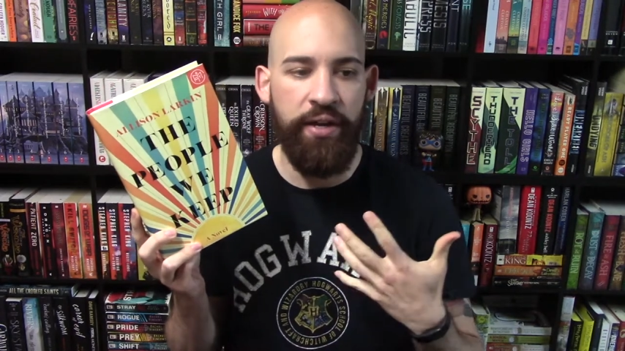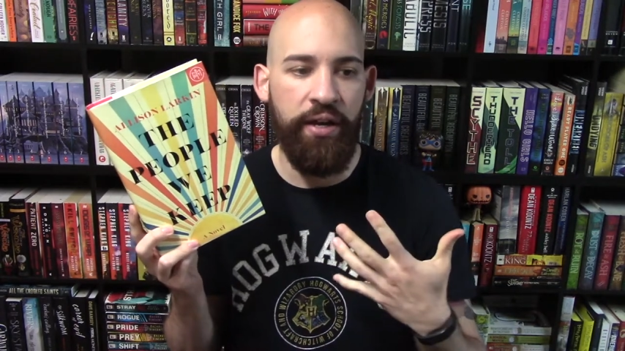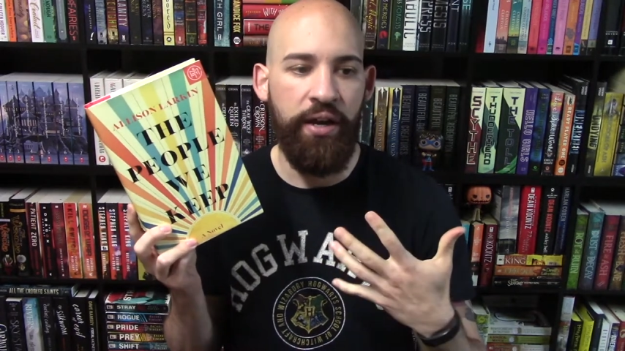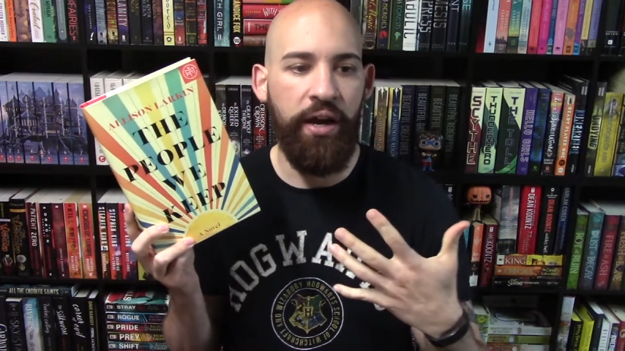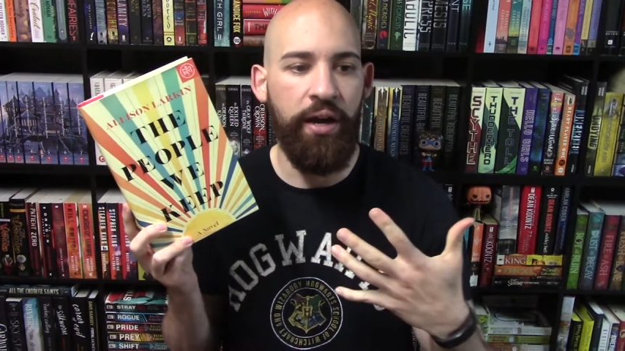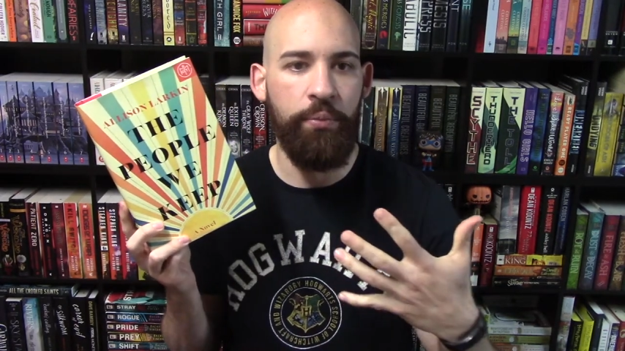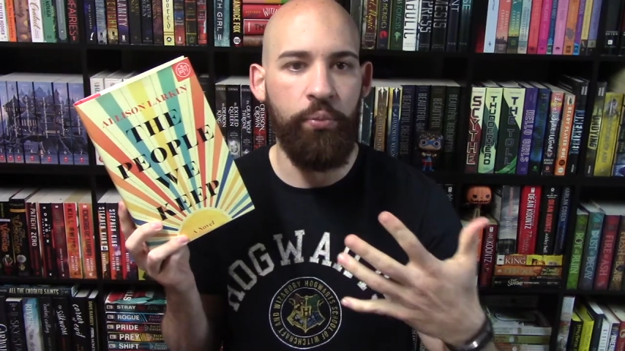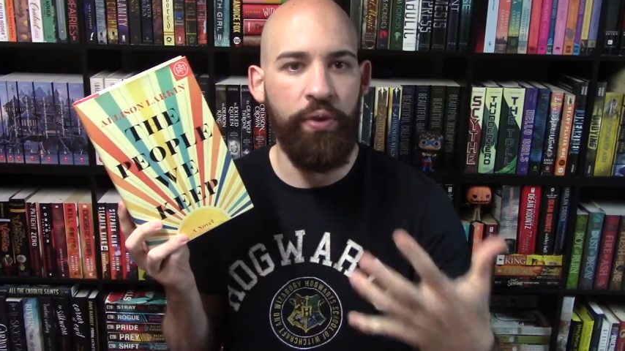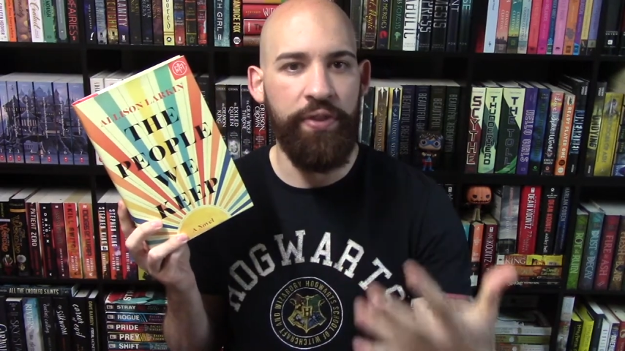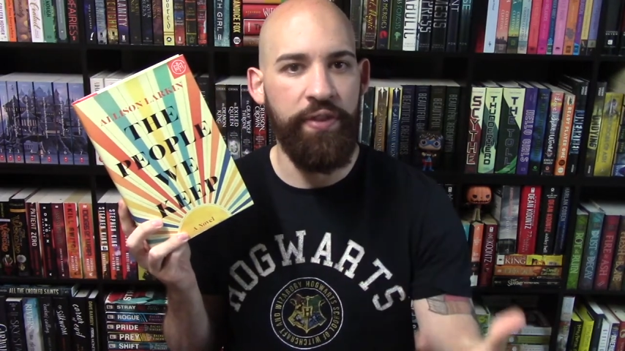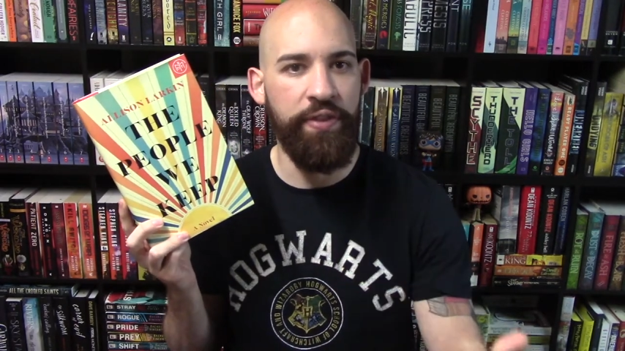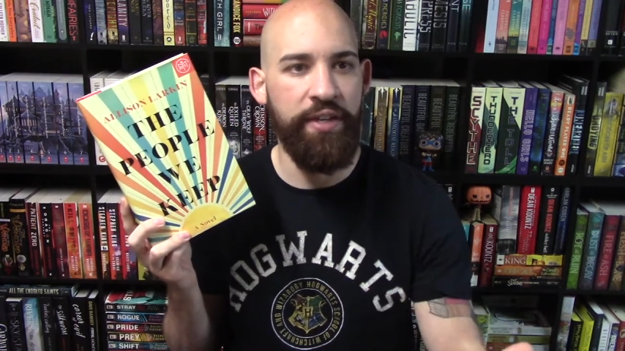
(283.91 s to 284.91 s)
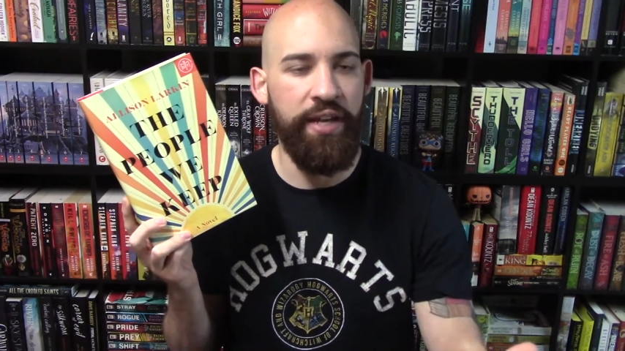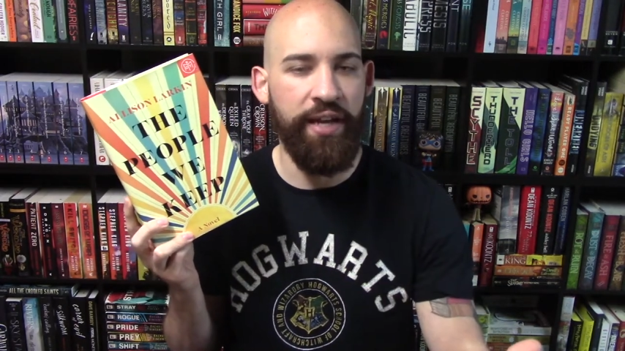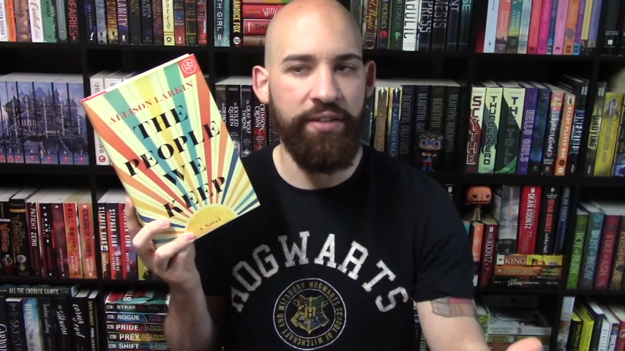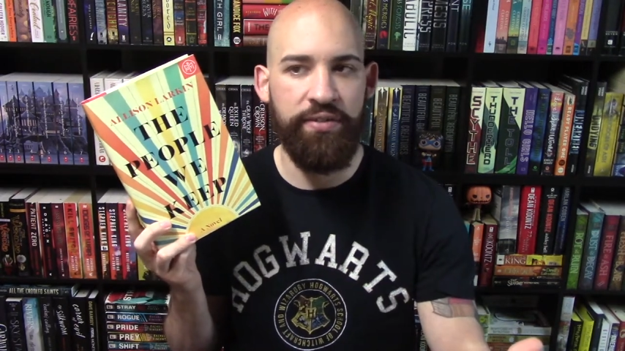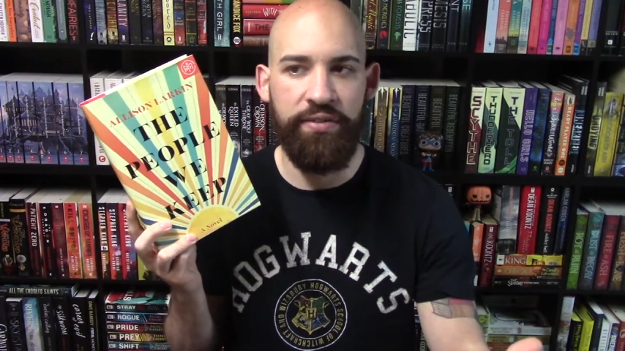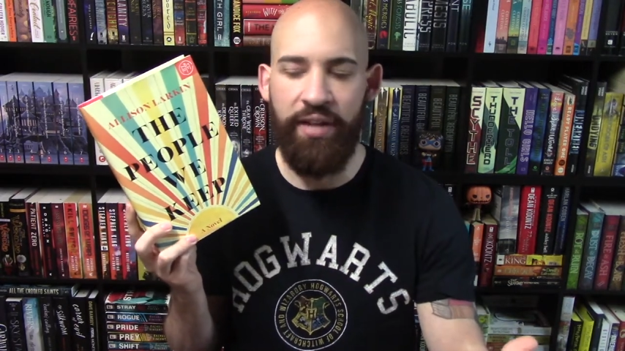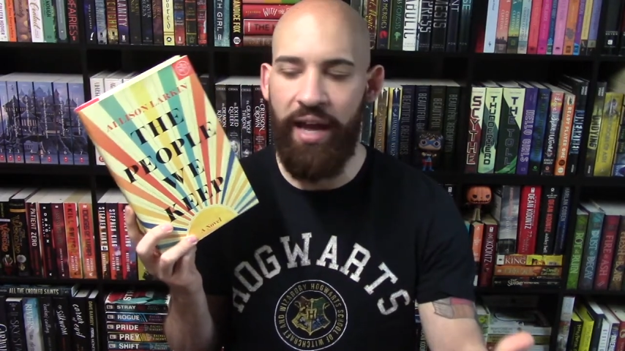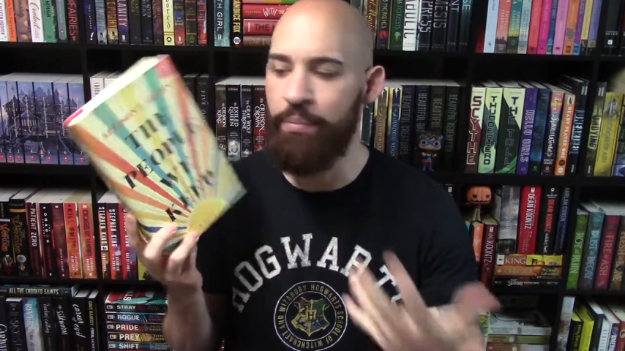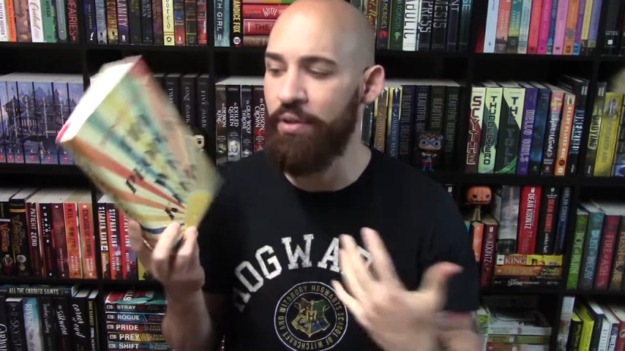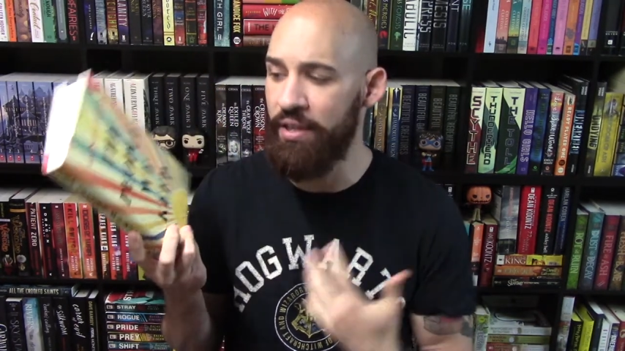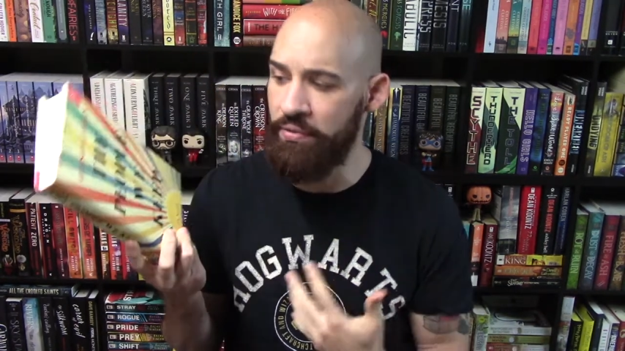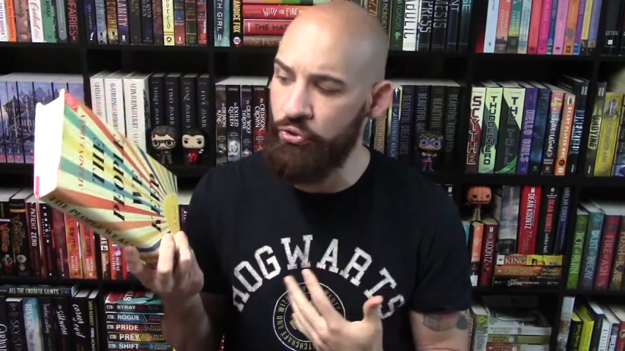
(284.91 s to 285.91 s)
Um, within the next, I believe,